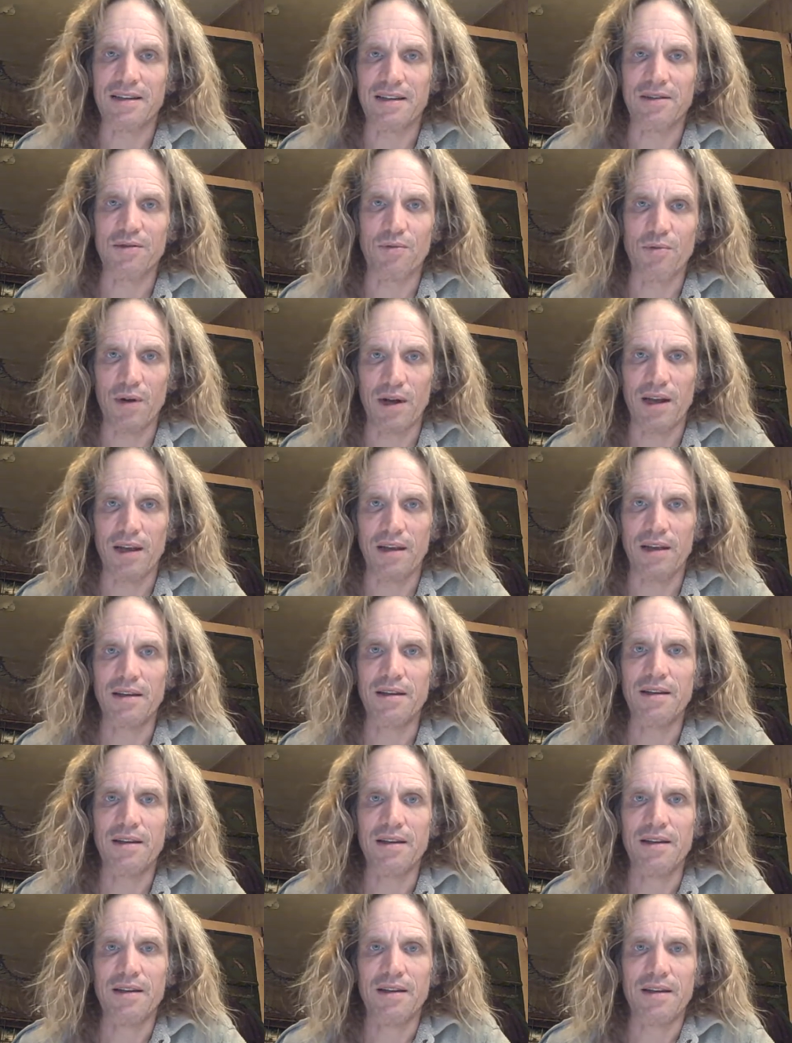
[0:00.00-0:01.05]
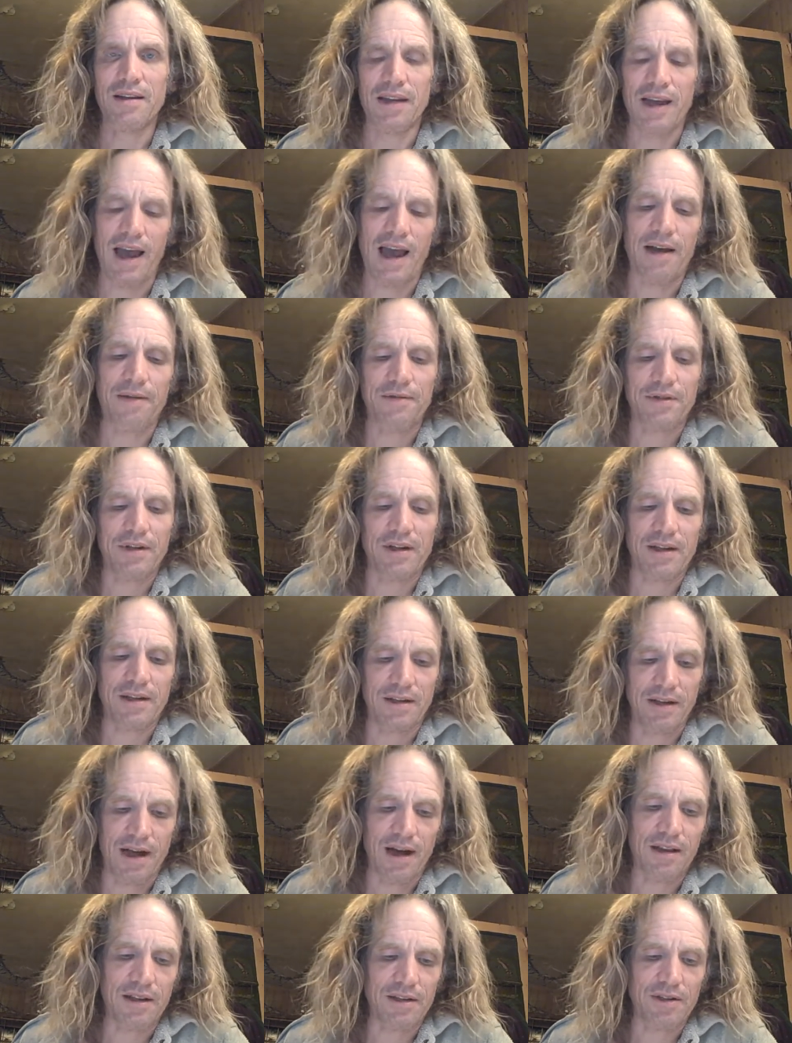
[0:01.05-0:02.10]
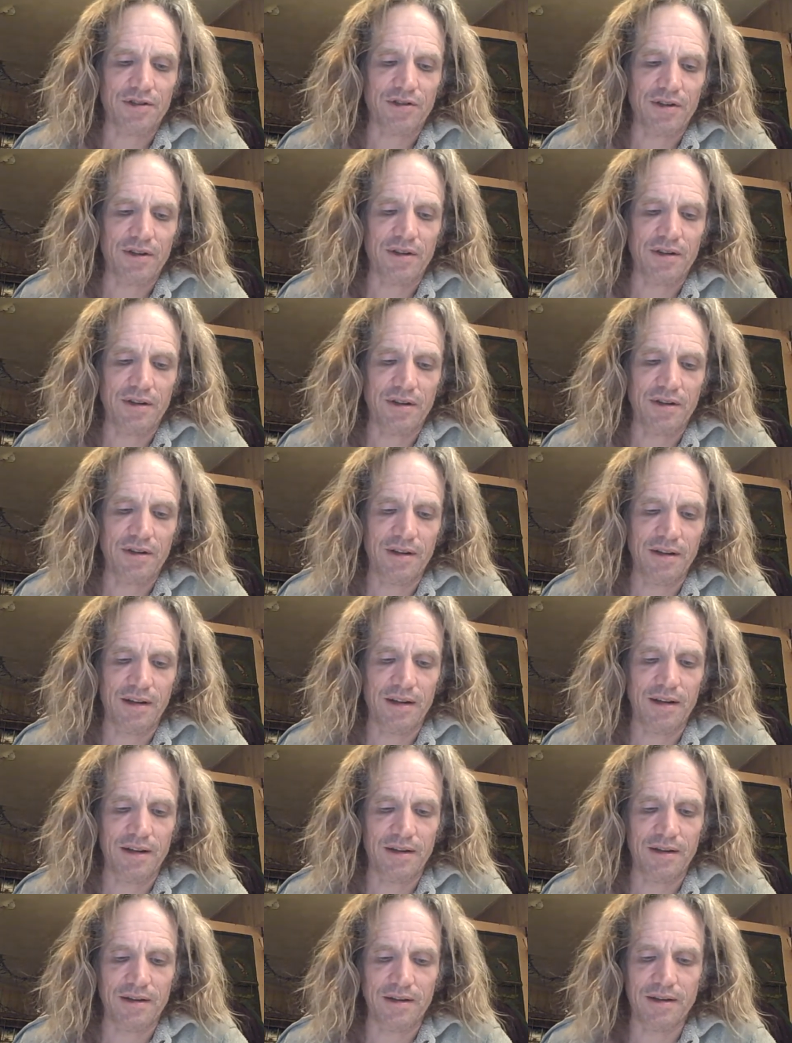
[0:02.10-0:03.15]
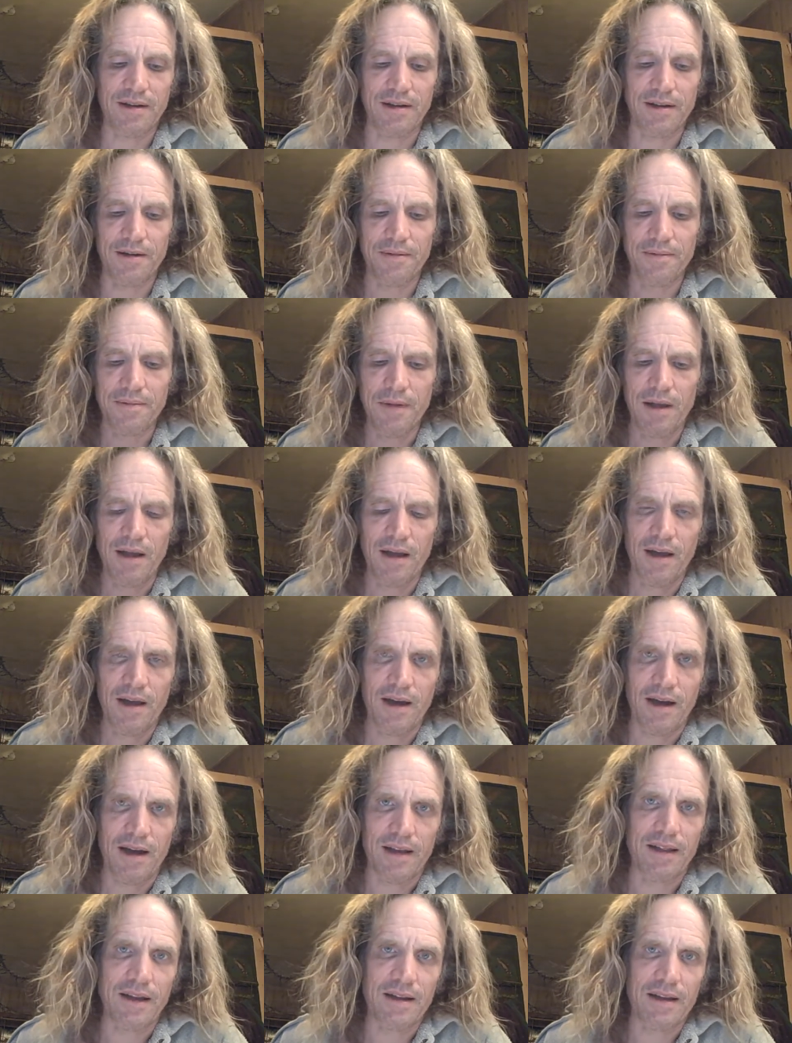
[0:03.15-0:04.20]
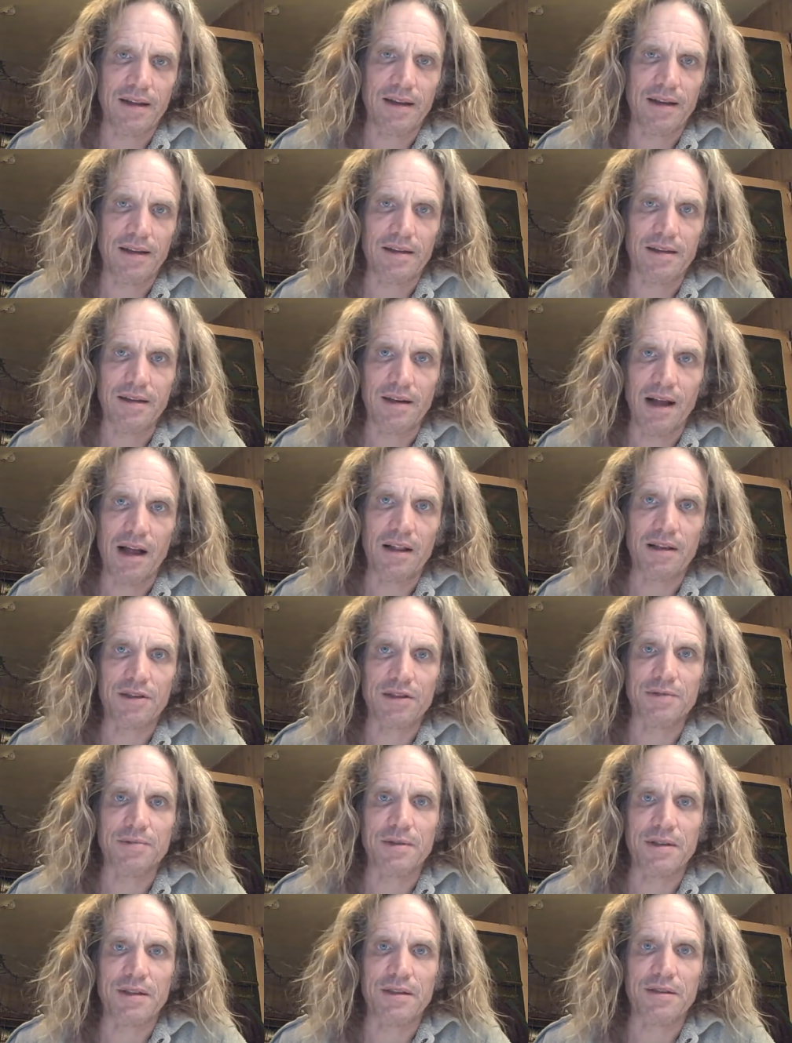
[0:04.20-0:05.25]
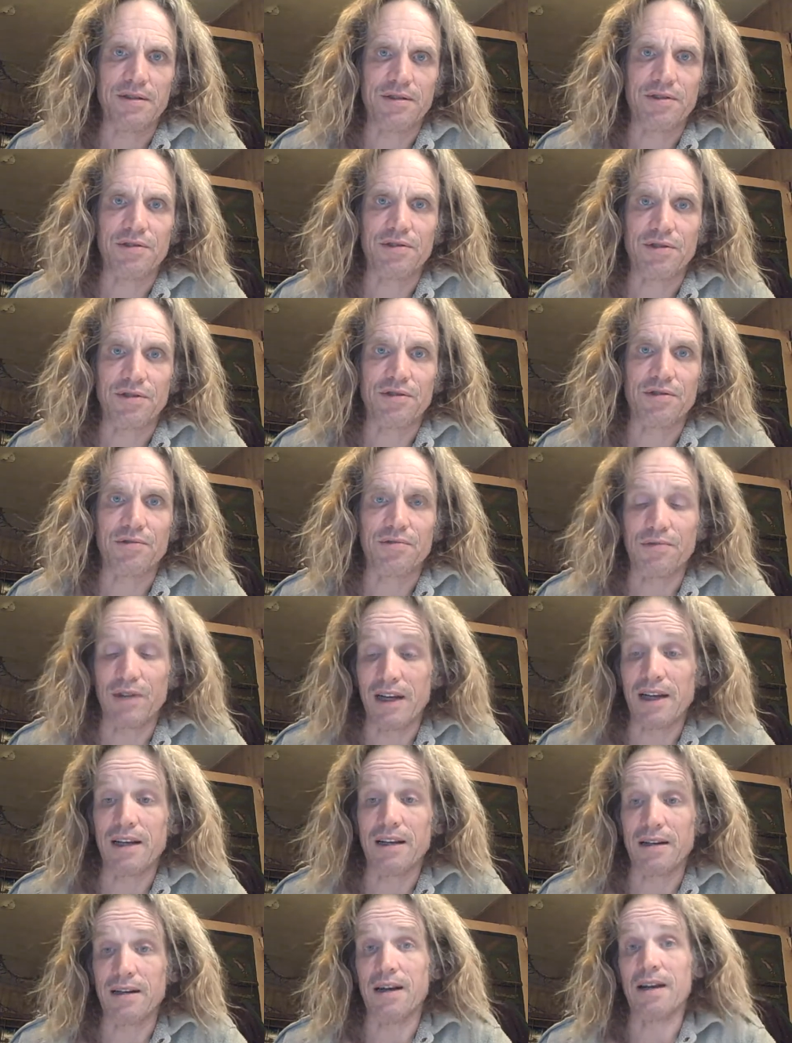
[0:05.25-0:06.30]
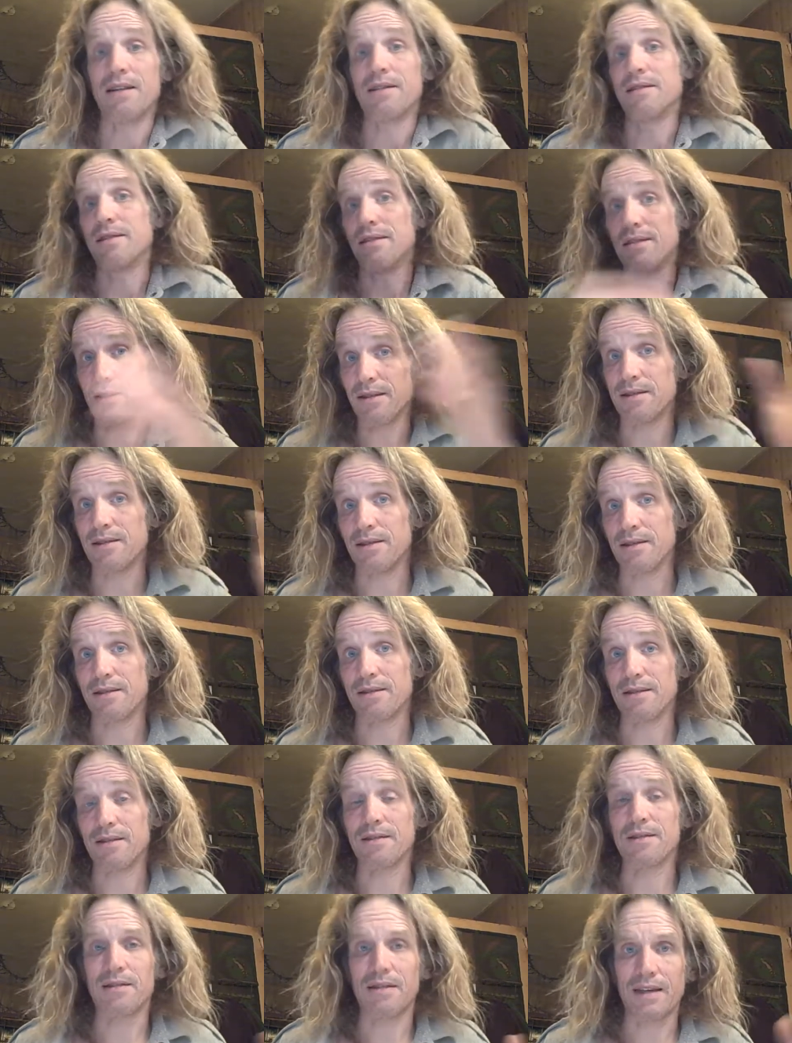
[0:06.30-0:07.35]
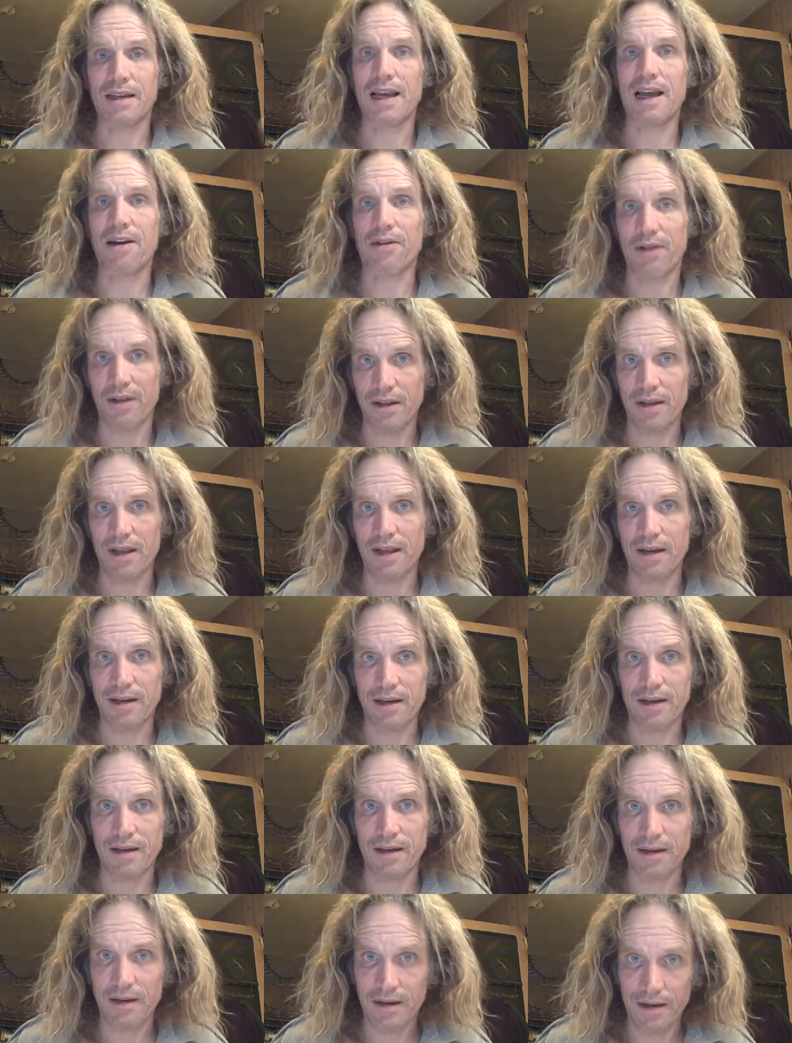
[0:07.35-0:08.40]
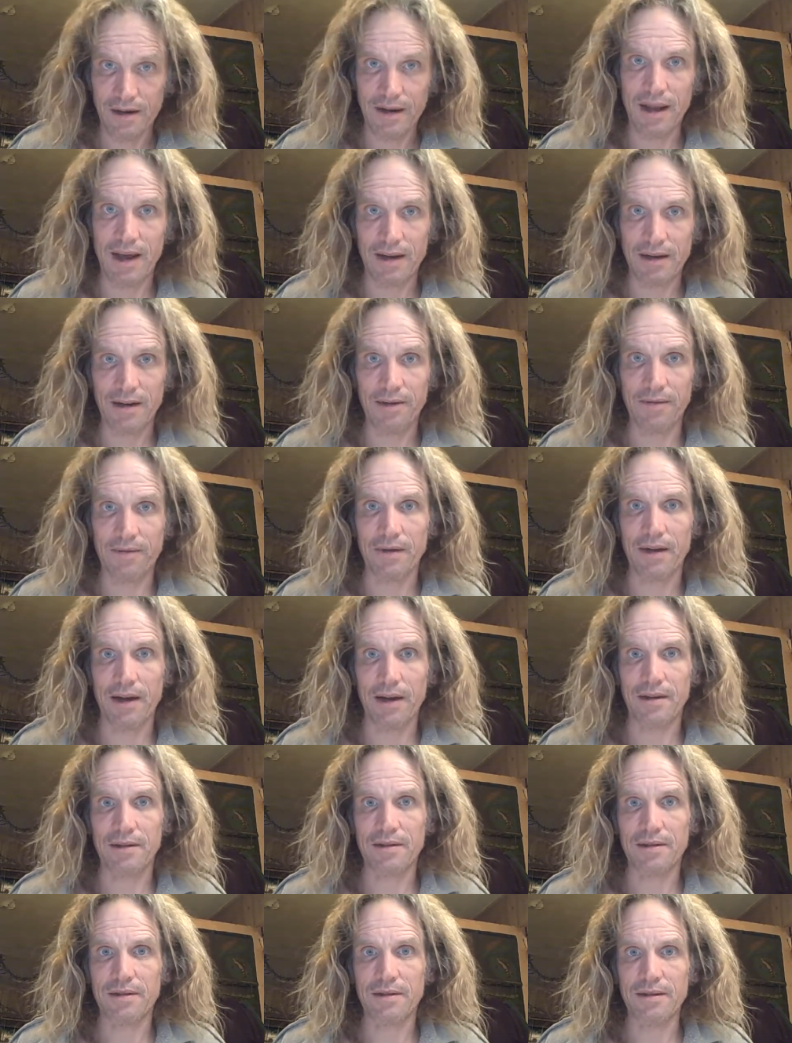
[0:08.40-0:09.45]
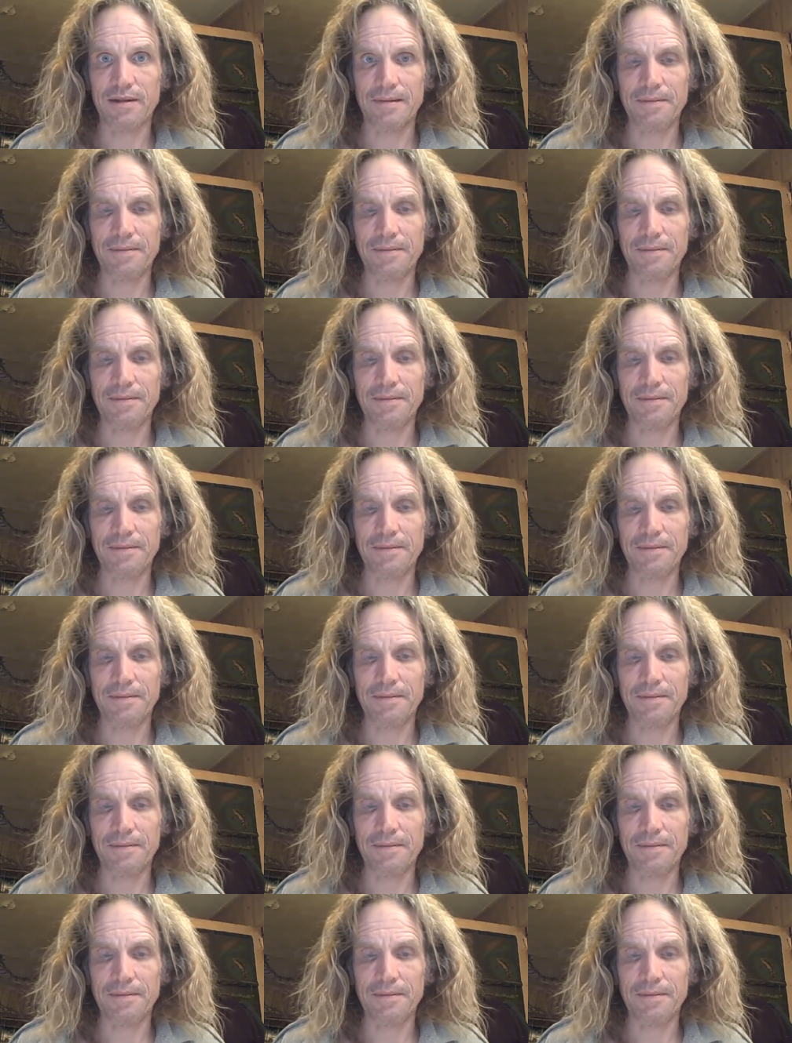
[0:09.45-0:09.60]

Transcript: it away. You have to acknowledge it, and I think the acknowledgement is to just recognize its existence and calculate it in a net effect.